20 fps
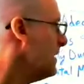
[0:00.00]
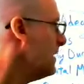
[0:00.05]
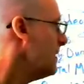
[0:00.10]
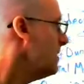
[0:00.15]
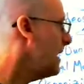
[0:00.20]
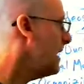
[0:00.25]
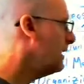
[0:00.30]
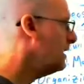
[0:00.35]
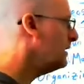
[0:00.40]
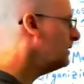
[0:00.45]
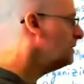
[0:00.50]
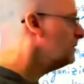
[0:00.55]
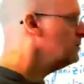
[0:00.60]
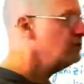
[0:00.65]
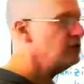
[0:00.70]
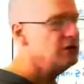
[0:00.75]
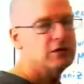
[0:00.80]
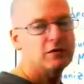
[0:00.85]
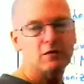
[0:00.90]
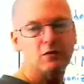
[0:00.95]
that
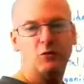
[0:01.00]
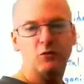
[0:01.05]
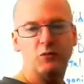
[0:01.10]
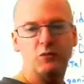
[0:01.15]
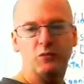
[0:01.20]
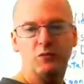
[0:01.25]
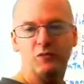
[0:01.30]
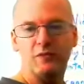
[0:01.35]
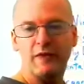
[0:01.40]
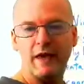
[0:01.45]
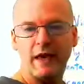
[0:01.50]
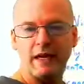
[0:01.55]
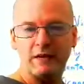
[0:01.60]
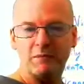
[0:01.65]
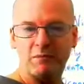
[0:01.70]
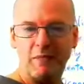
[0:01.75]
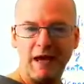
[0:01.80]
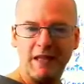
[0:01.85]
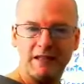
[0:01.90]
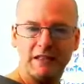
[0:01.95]

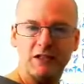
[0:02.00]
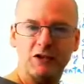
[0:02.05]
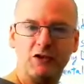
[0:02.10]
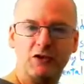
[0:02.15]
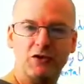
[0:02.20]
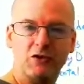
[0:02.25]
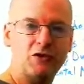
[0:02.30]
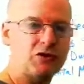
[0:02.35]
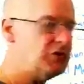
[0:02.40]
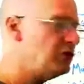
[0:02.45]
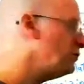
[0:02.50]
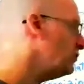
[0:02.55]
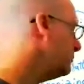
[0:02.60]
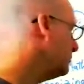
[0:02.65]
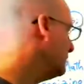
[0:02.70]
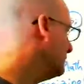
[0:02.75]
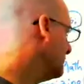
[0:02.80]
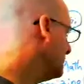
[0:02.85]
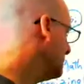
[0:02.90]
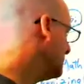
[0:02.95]
math teachers
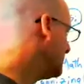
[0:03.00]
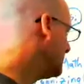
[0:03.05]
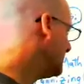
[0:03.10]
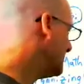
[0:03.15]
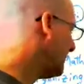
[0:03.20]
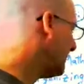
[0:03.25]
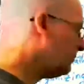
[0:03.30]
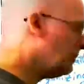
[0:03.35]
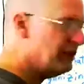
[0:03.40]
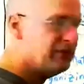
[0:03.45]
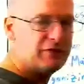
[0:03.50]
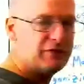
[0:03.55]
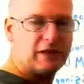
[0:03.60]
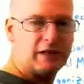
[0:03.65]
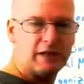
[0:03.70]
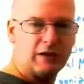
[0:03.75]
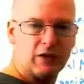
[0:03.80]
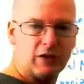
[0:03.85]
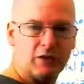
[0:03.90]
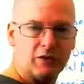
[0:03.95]
do separate
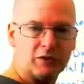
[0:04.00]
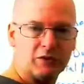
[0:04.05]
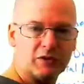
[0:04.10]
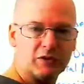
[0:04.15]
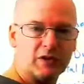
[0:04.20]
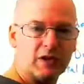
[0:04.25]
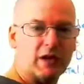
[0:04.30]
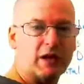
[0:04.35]
videos